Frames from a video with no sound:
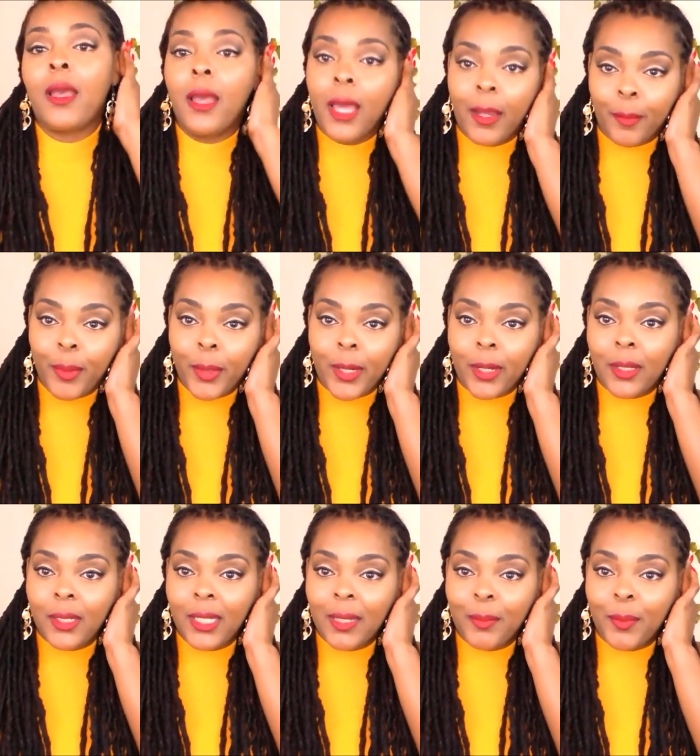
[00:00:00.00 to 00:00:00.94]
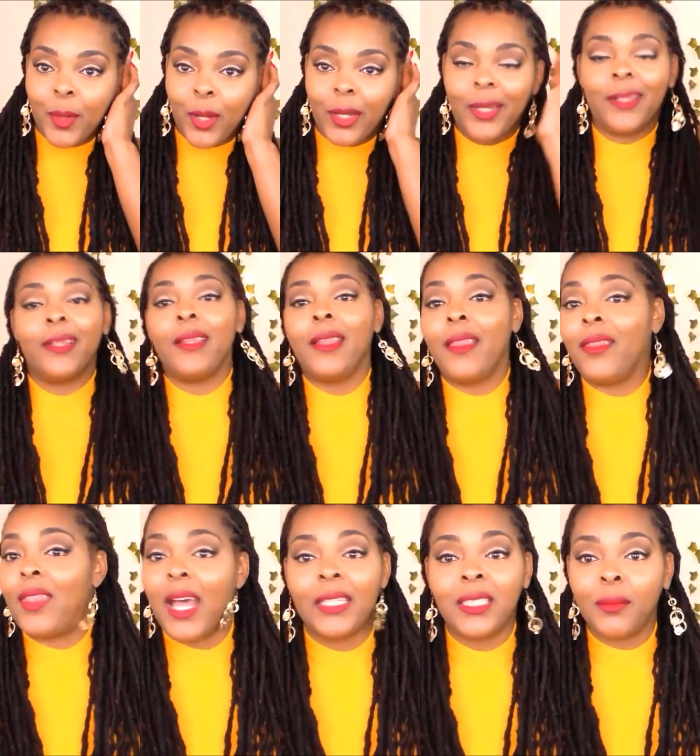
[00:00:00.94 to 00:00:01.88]
and put a clip on it.
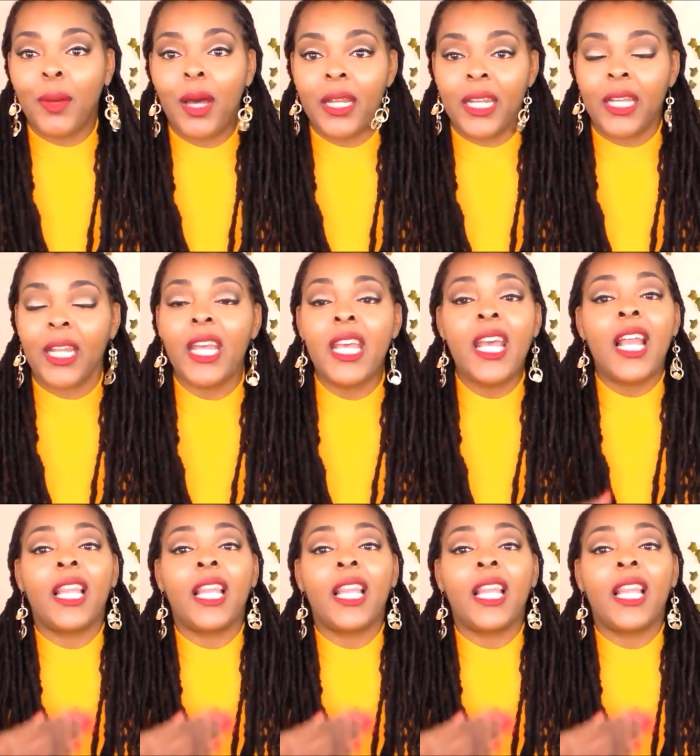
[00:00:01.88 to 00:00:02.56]
That's about it.